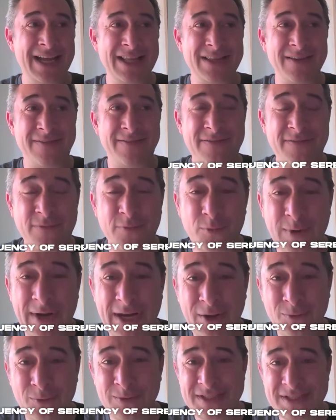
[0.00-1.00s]
the
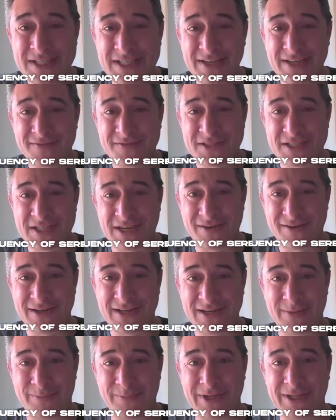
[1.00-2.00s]
frequency of
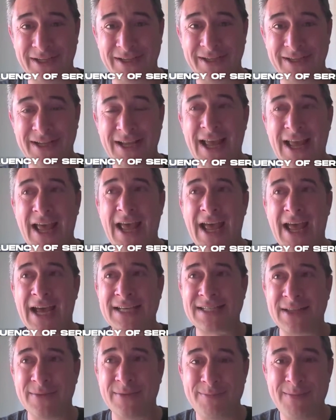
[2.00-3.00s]
serendipity
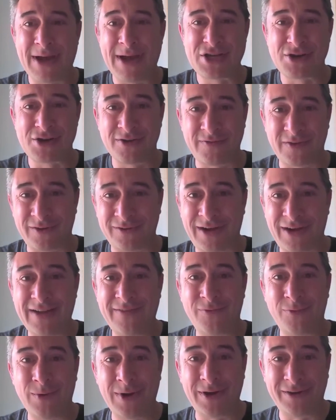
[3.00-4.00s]
as the measure of a
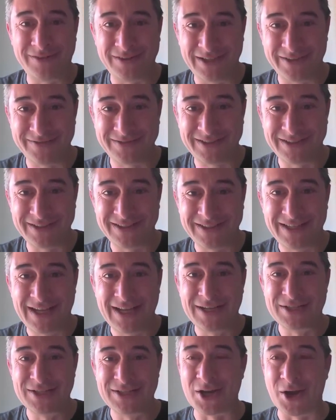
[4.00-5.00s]
life well lived.
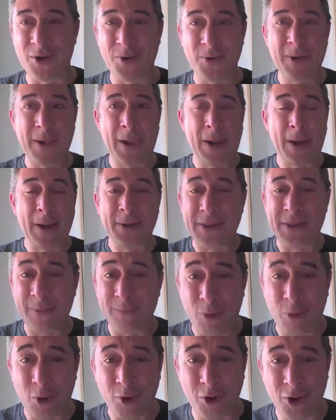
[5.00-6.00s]
So the
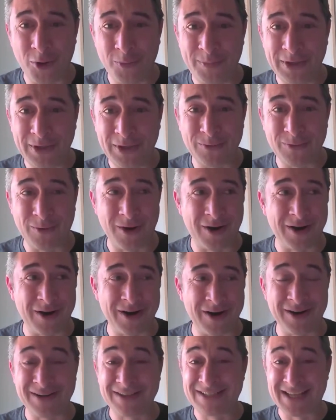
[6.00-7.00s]
more open you
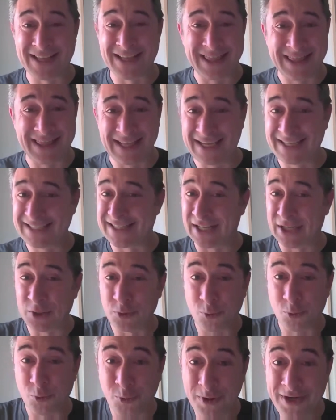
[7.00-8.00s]
are to things that
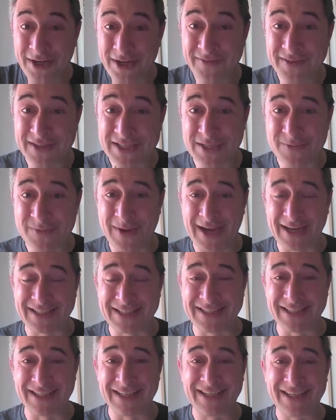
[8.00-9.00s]
you wouldn't have
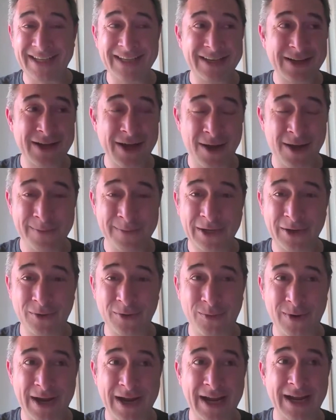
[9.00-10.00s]
expected coming your
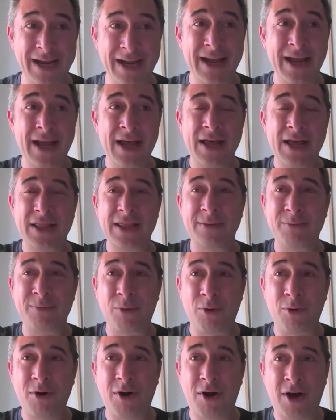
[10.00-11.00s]
way, the
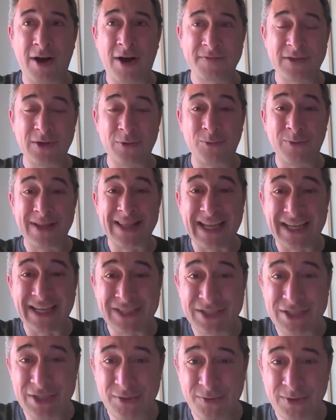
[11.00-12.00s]
more often when they
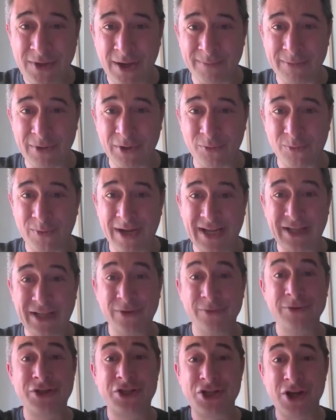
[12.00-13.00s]
do come your way,
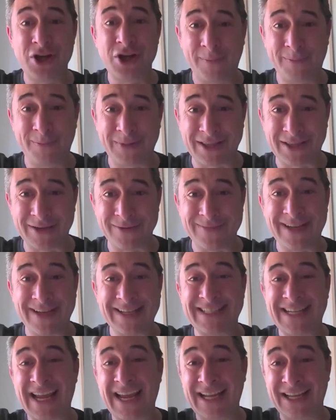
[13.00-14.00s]
you jump at them
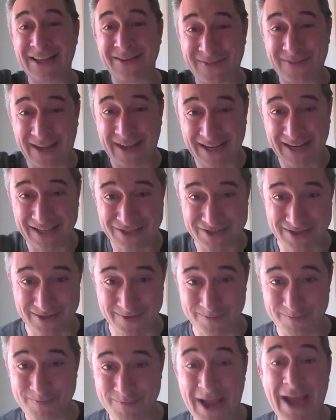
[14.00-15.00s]
and take advantage of
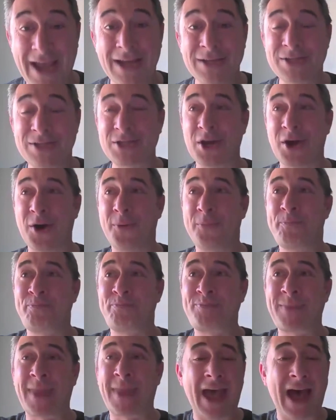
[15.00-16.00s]
them. So
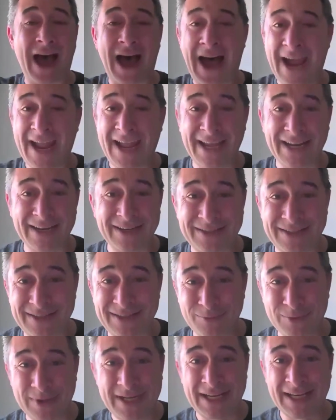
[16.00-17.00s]
I had
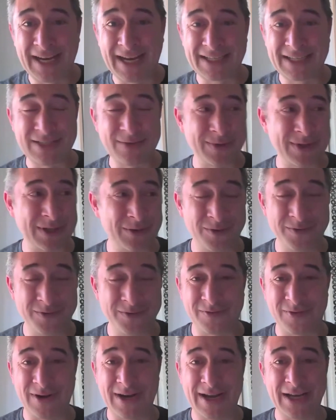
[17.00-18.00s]
reconnected with an old
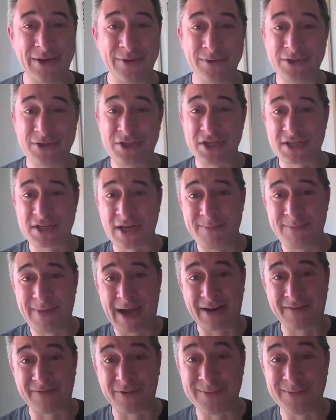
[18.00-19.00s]
friend who had just come
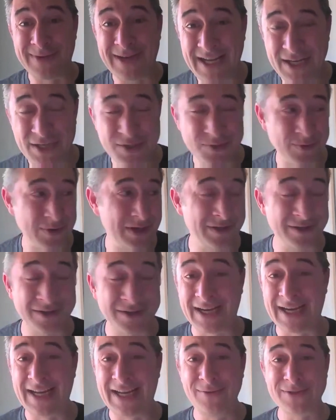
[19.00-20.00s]
back from
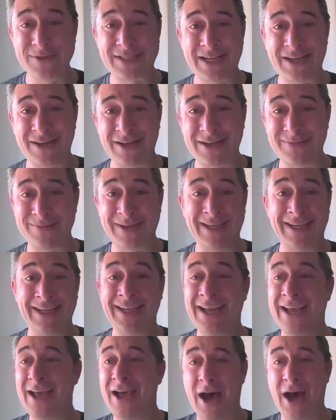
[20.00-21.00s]
Israel, and he was telling
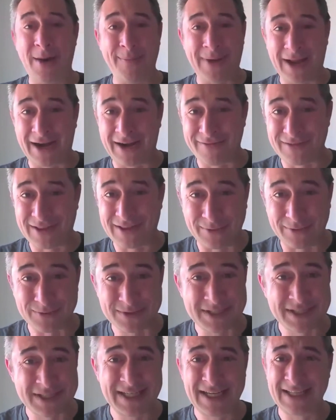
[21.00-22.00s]
me about everything he
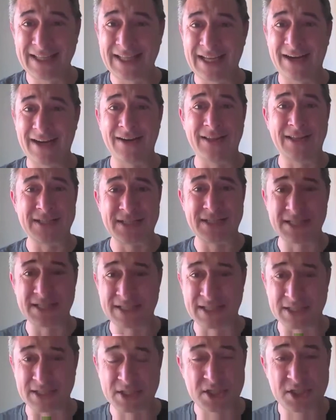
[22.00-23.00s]
was seeing there. This is
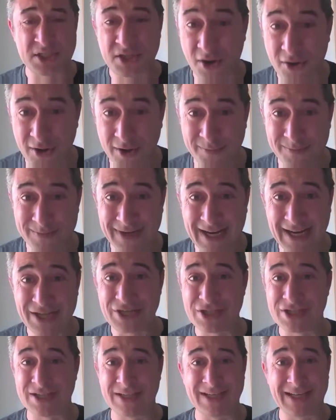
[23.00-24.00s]
the startup
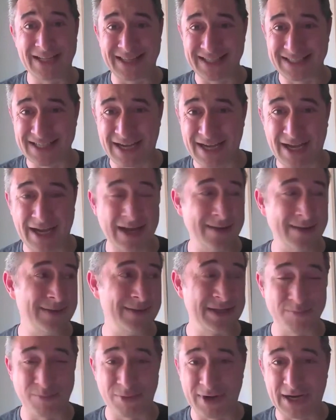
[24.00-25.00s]
nation at the time,
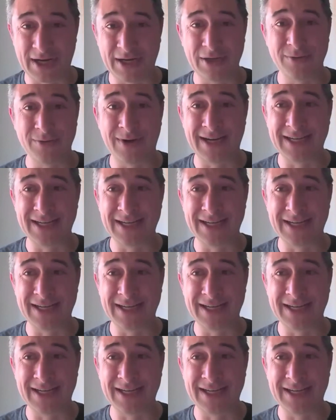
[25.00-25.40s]
this brand new